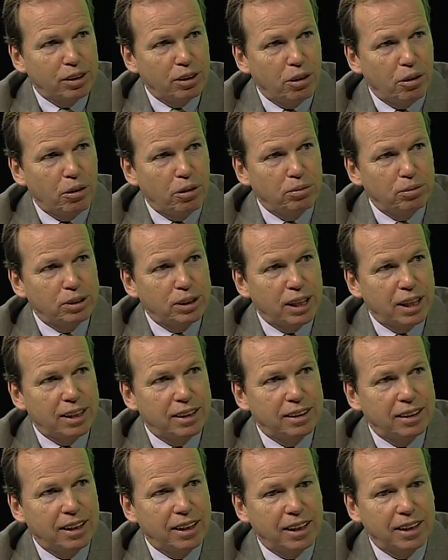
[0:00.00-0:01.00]
the
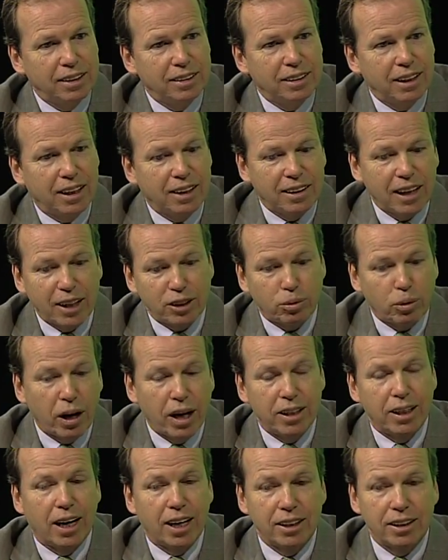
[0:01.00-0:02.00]
homestead, and that's
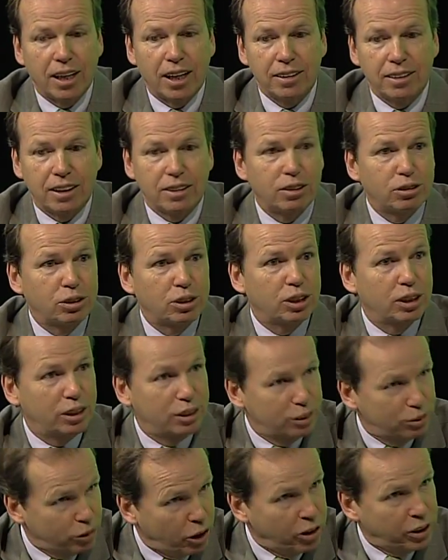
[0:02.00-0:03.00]
why I think you
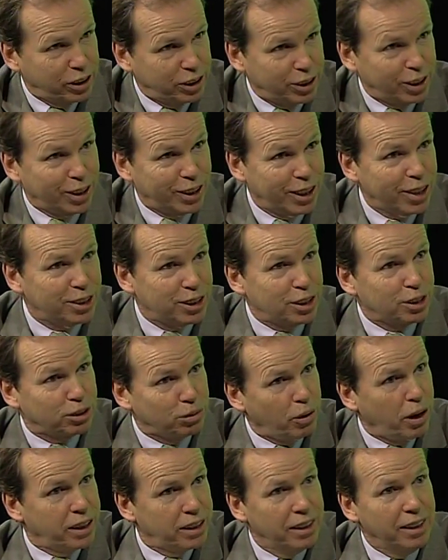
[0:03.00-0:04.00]
see on the statistics
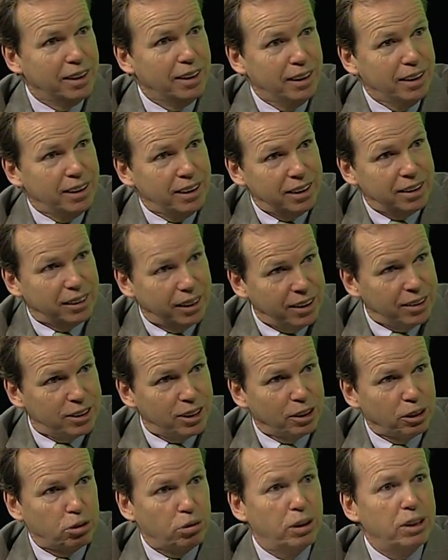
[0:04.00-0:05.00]
why it's
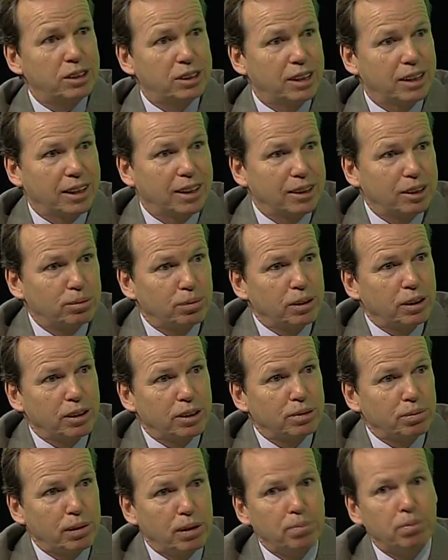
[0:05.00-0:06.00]
increasing, is
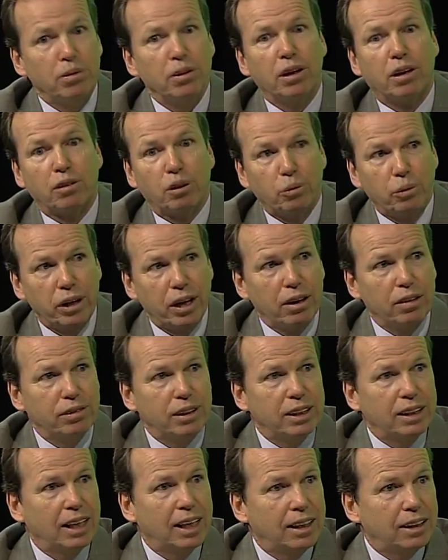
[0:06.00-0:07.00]
because people are aware of
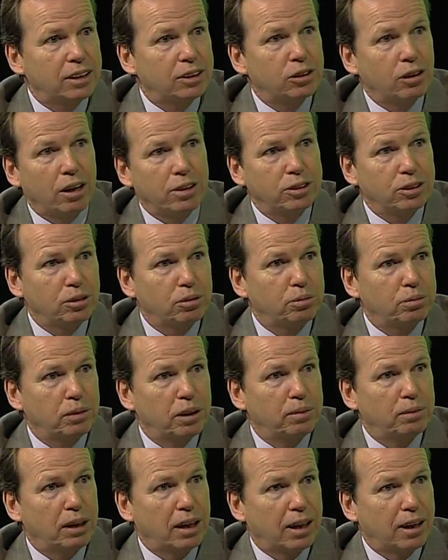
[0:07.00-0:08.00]
it, and it's also
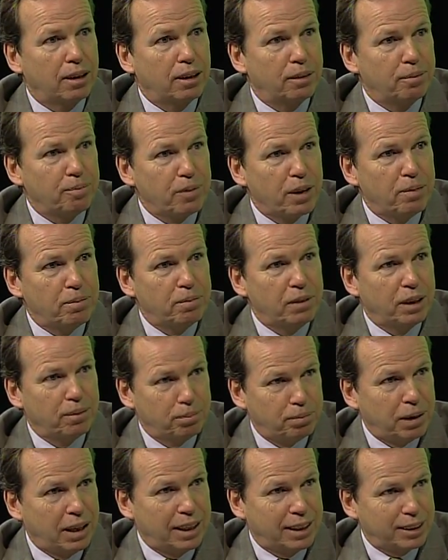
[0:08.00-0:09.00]

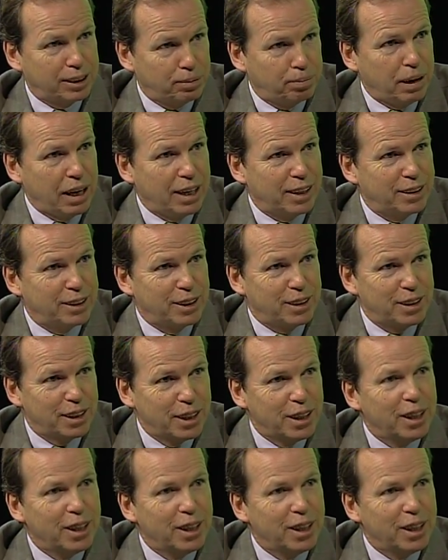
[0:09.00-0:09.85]
been expanded